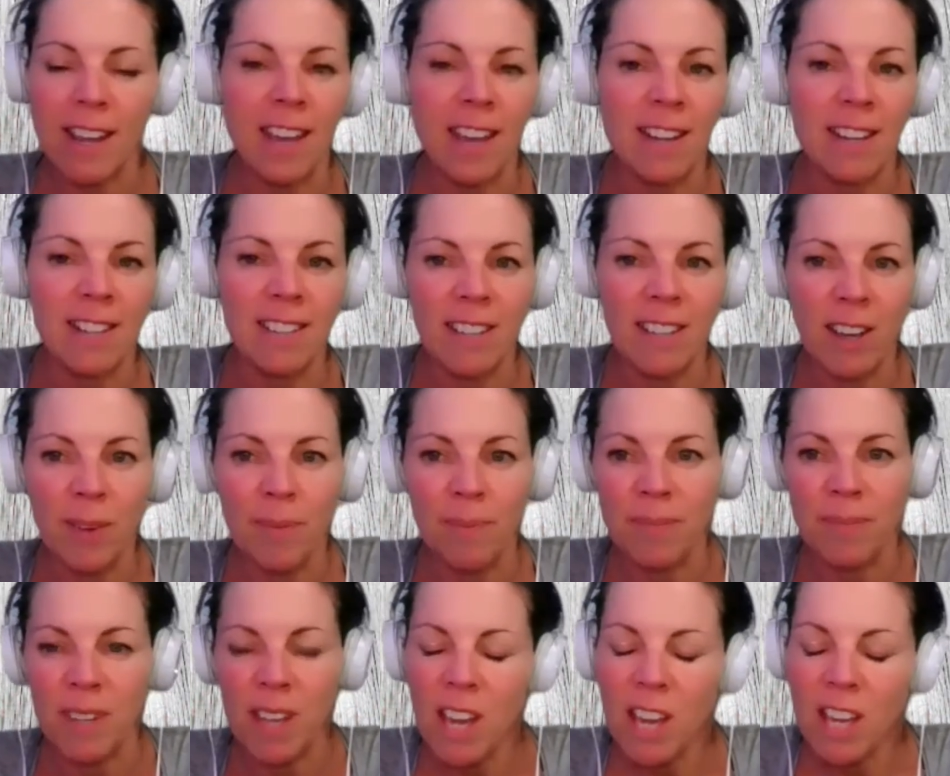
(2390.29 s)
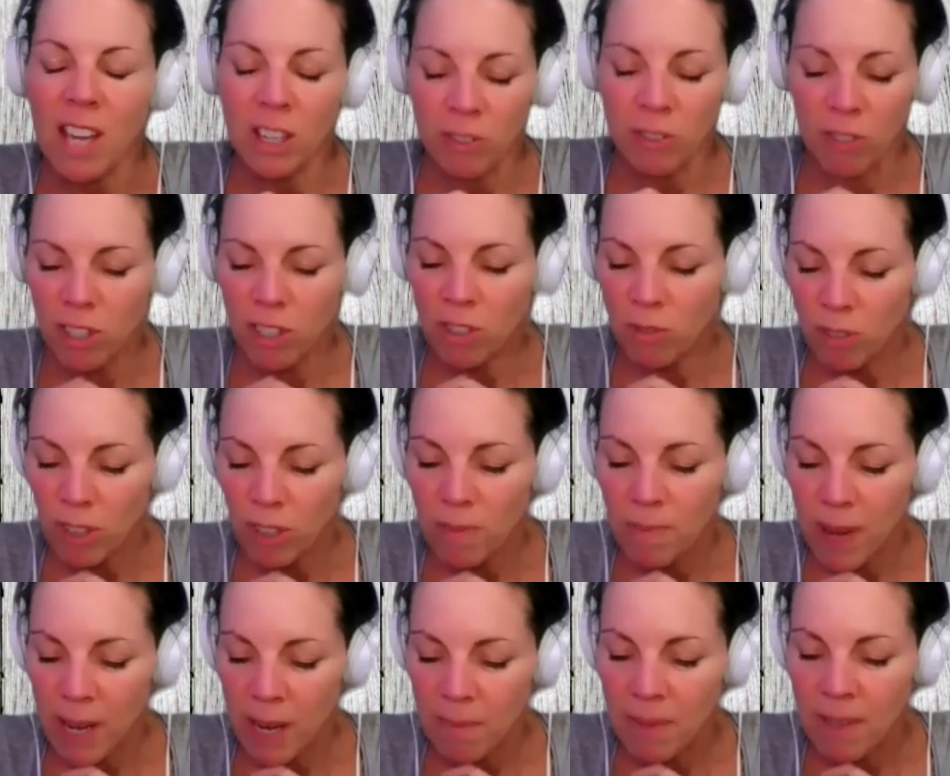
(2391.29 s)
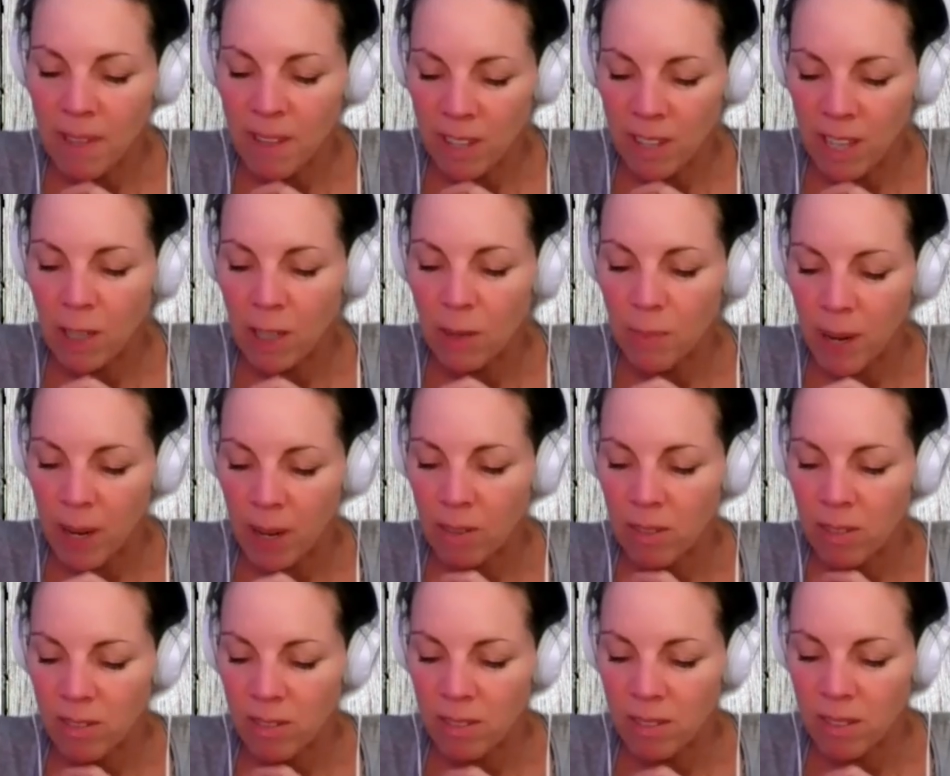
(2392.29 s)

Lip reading: And you've just really made me think about